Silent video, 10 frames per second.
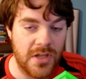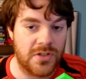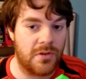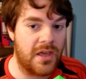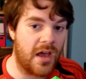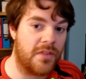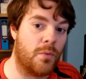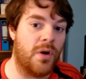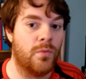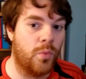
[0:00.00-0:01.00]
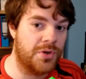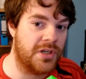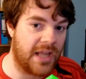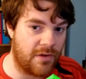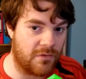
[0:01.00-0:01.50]
So the other one
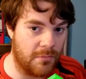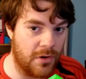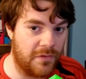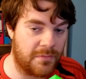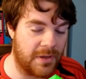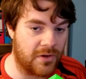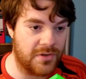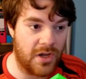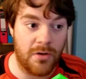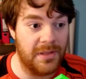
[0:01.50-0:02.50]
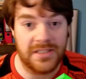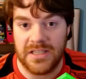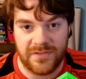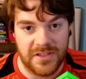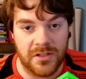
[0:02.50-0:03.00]
wouldn't get removed because her ability
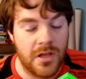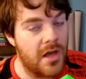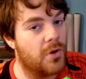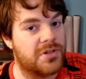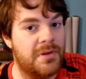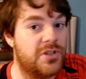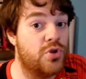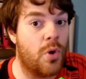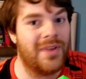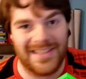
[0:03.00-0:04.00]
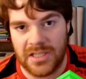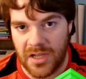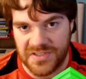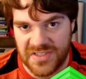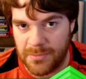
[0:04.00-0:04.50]
is fizzled. It also means you don't get to
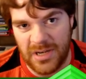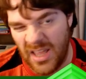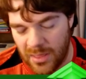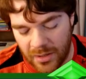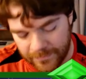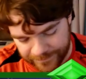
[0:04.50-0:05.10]
cast a summon either.